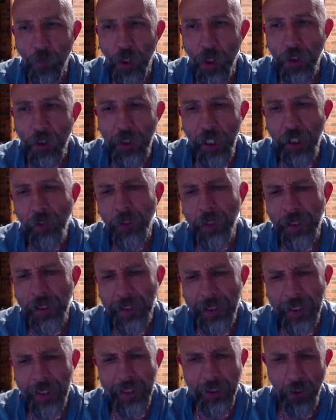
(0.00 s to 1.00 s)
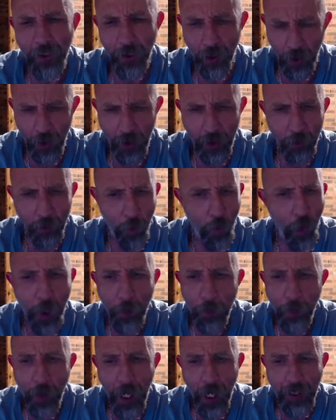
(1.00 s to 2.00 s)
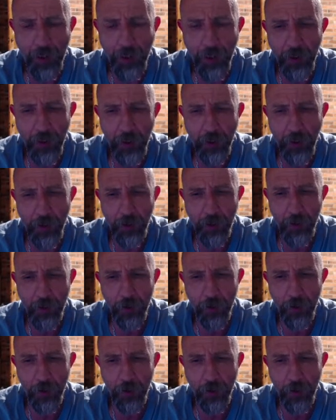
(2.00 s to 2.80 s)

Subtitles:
generally, you see this in workplaces